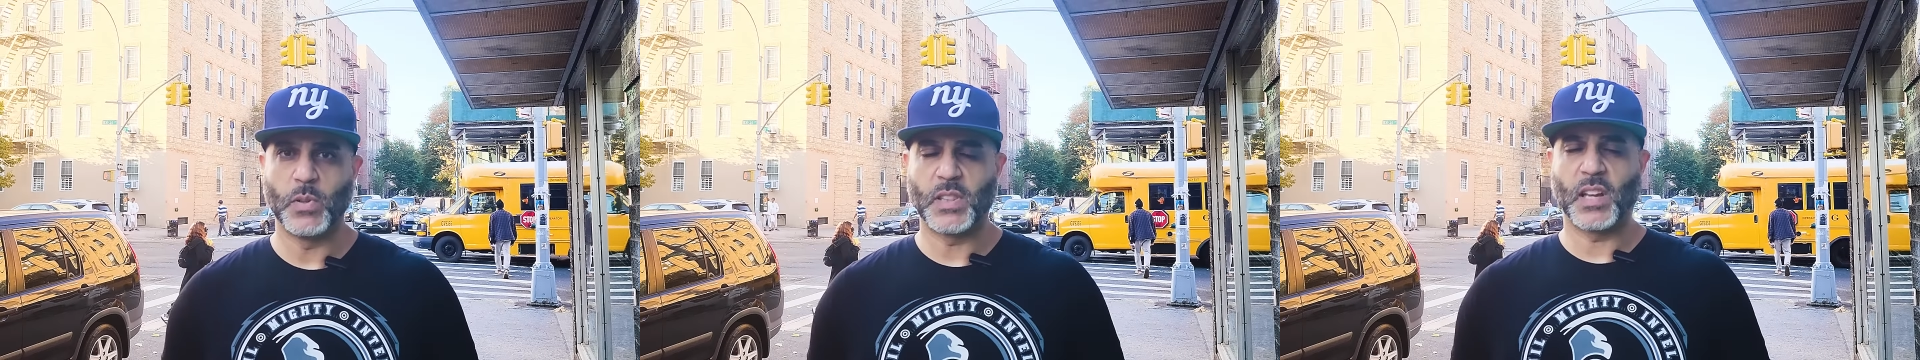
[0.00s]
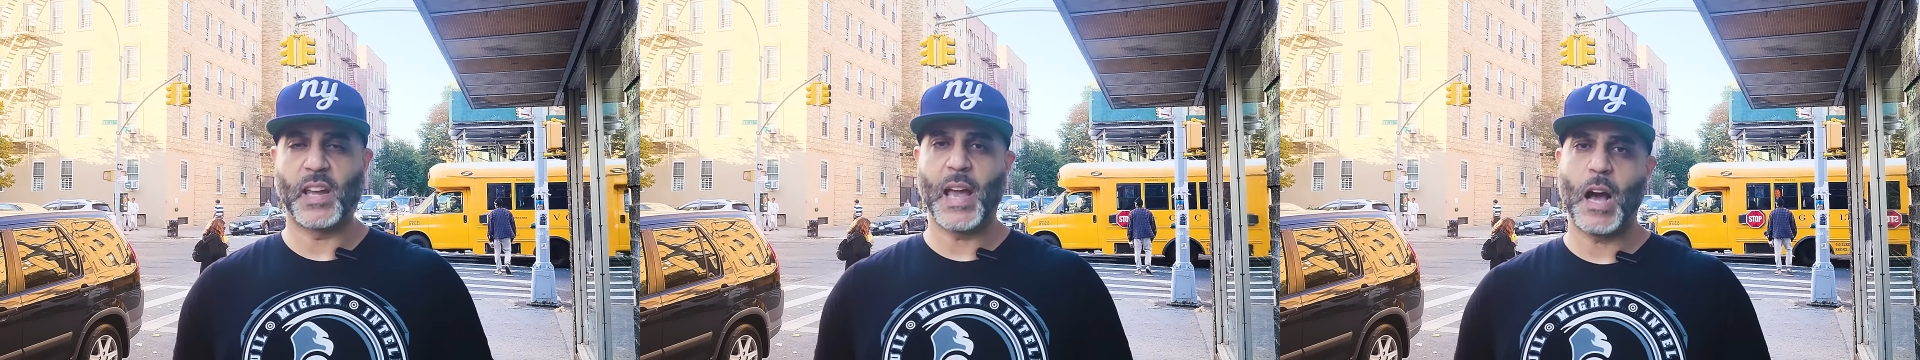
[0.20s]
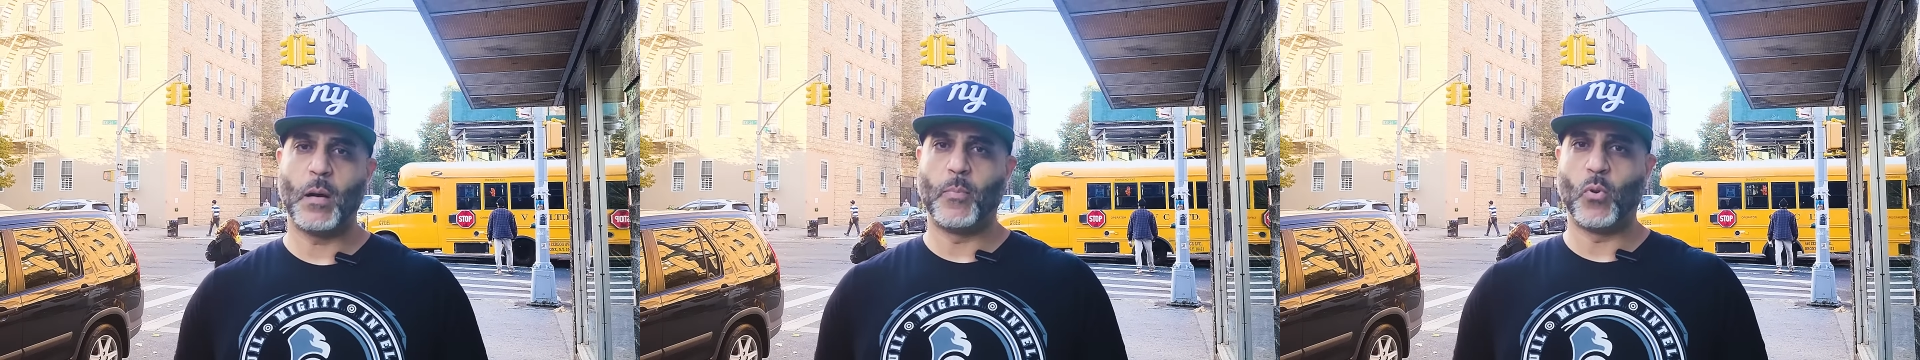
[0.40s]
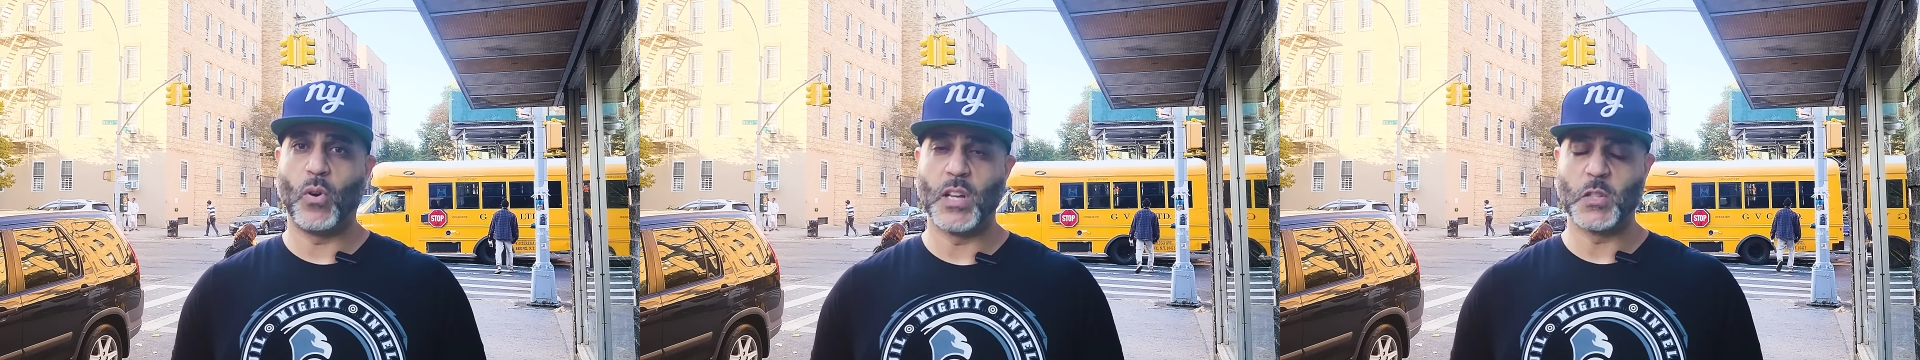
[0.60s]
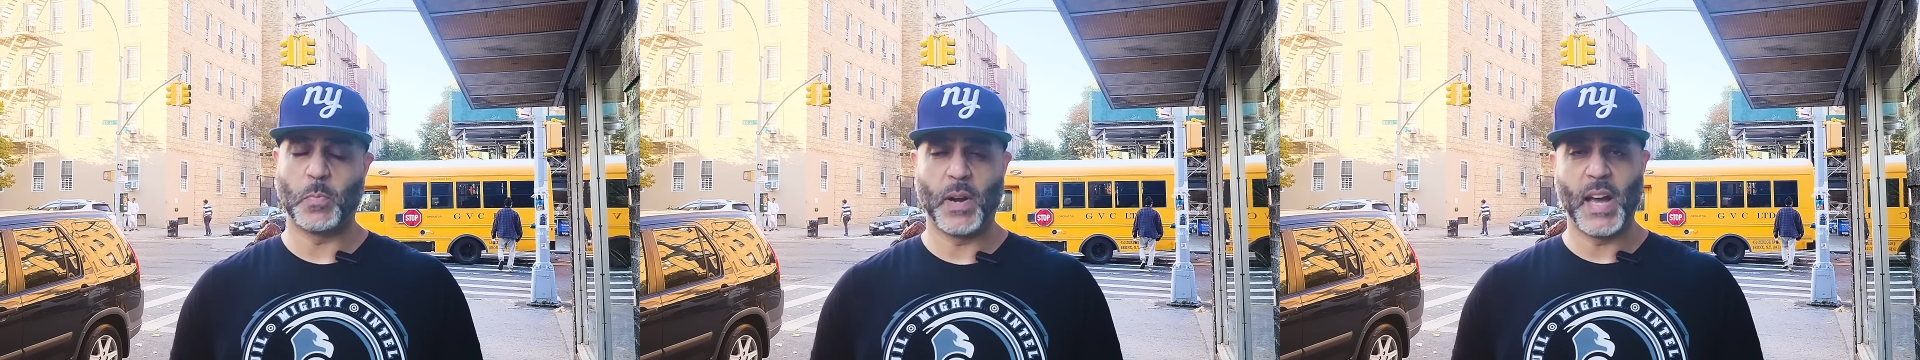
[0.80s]
with the
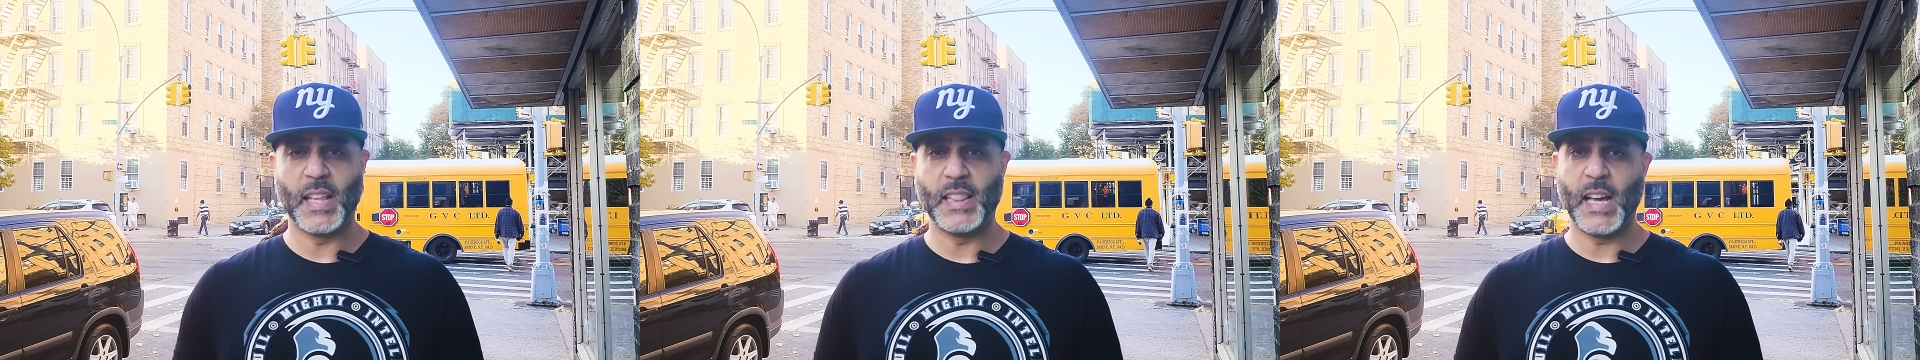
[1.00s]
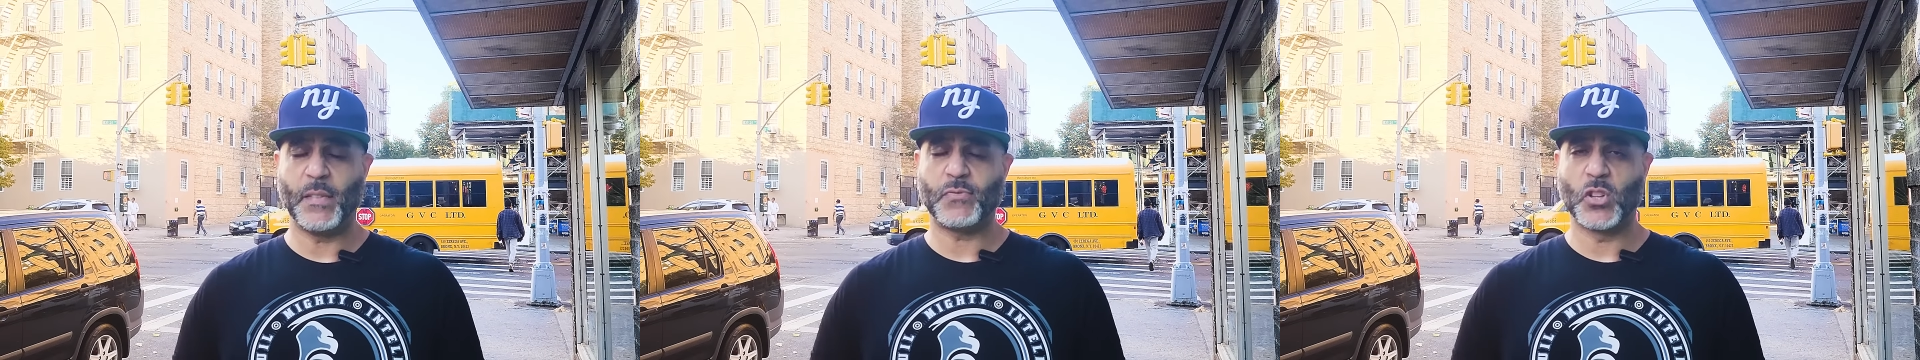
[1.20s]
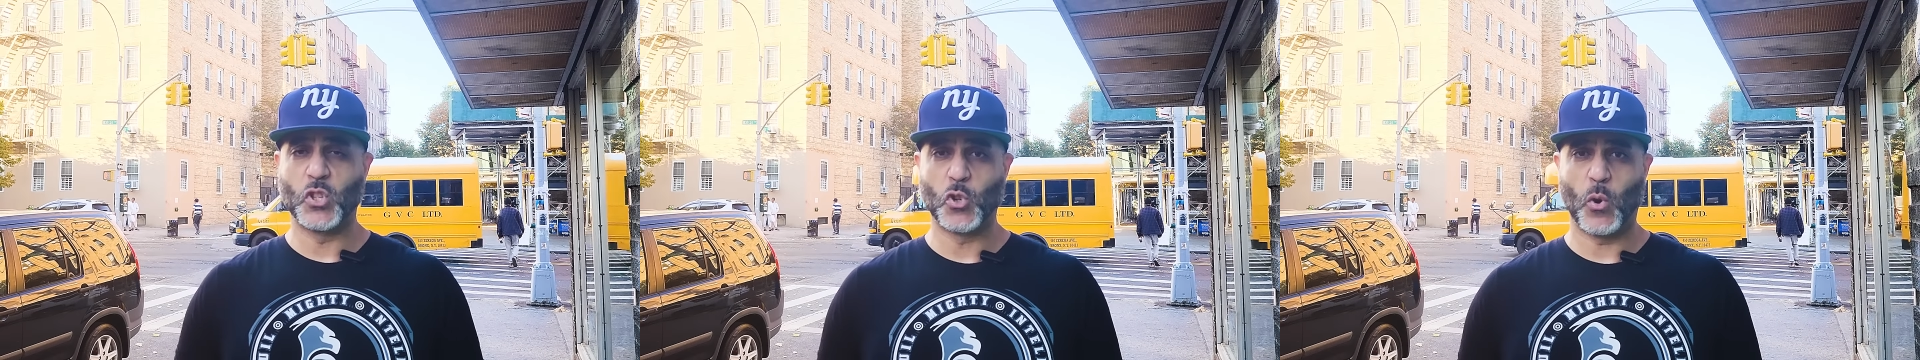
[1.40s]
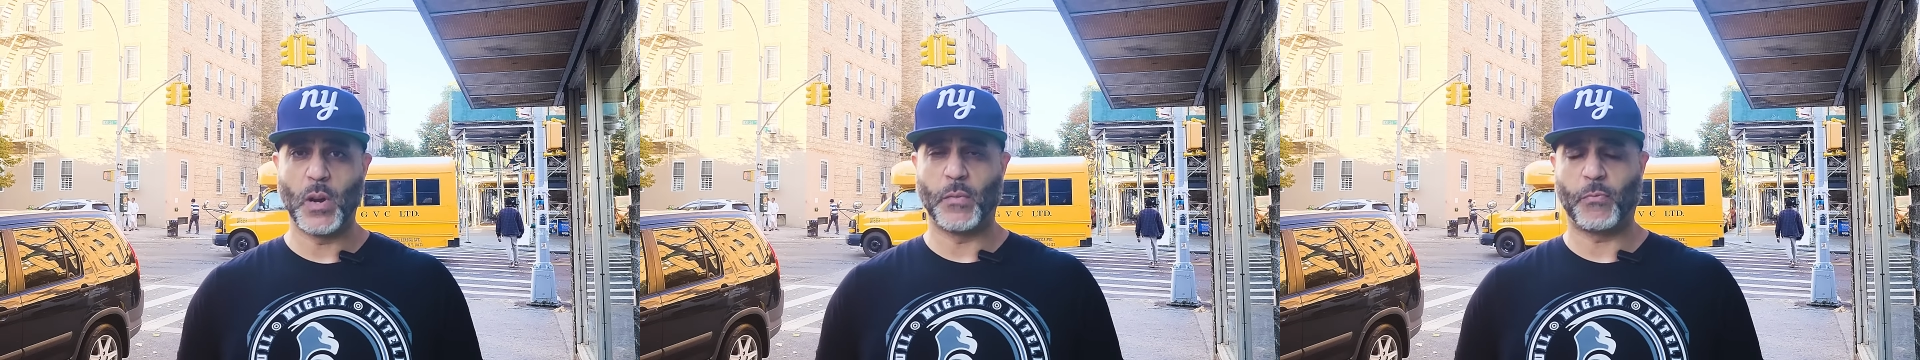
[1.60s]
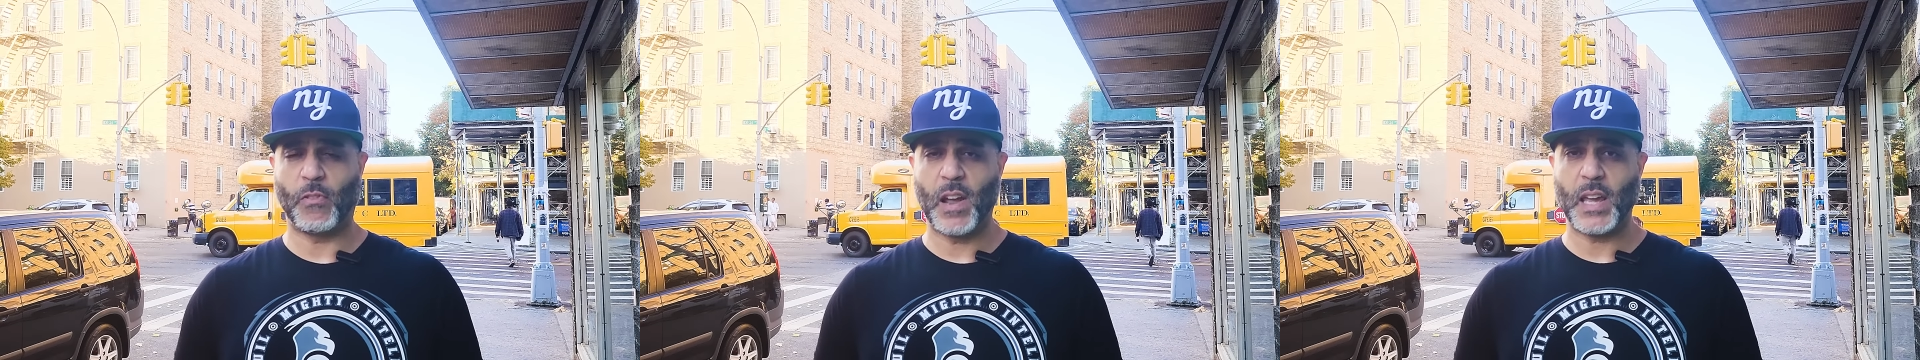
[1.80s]
Cowboys but had left to
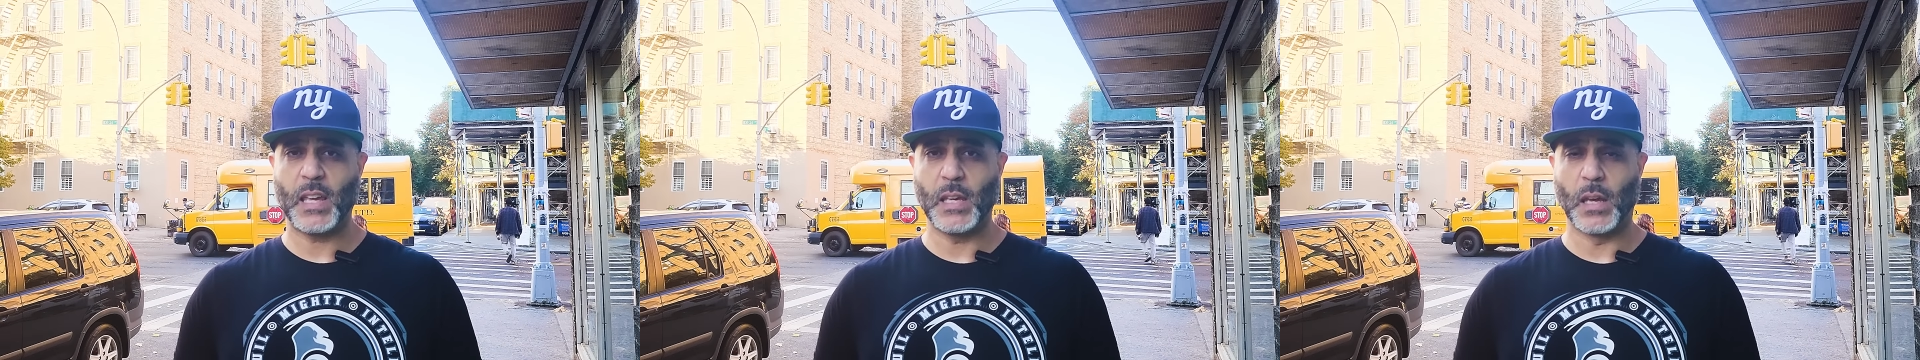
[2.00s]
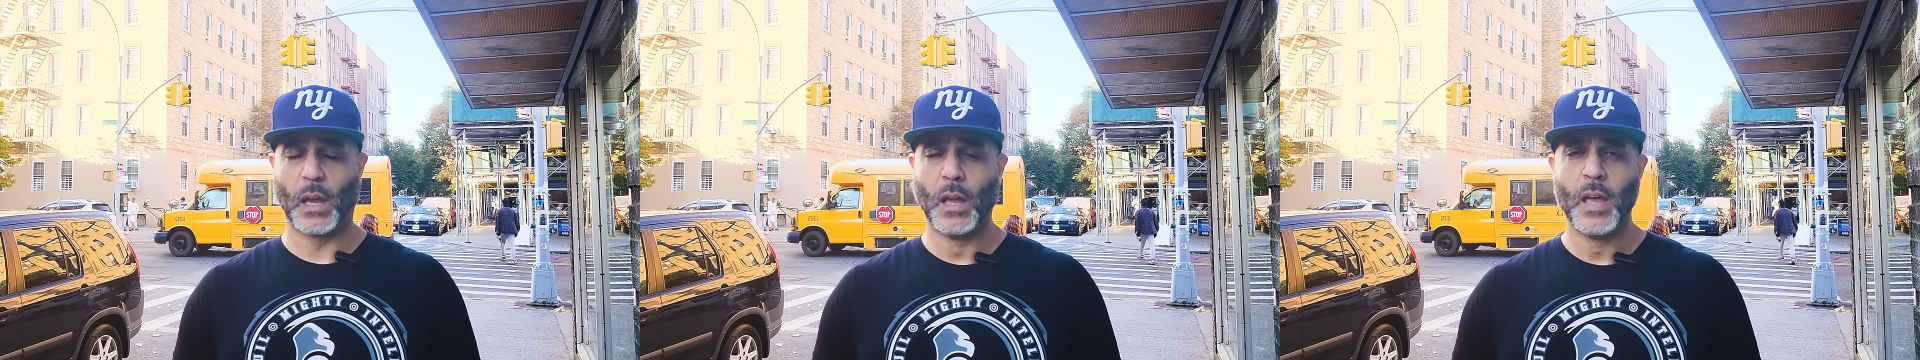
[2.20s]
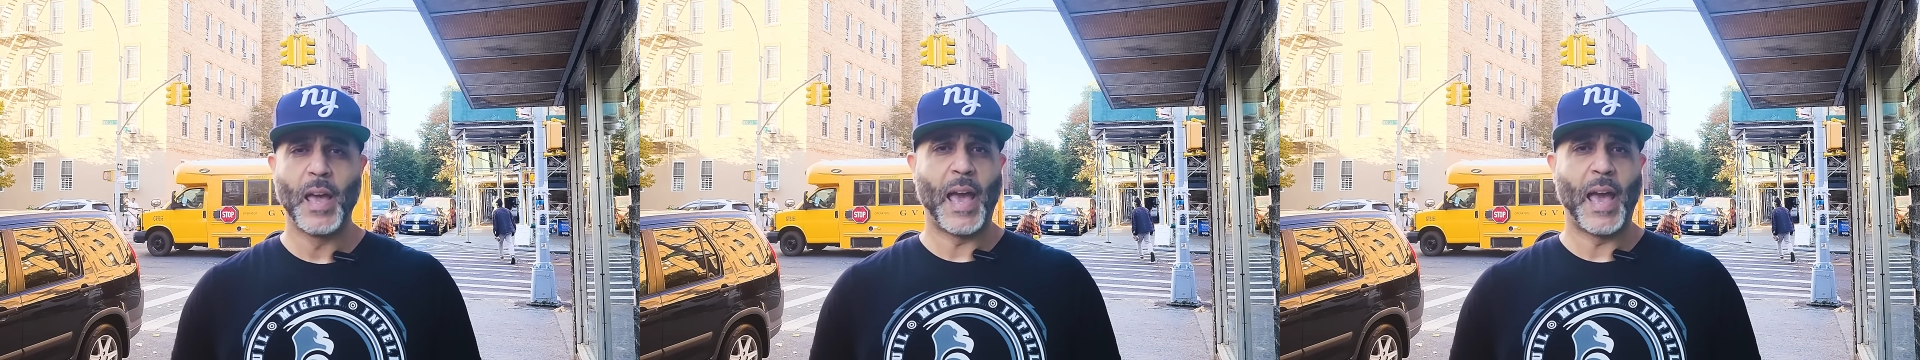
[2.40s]
join Frankie,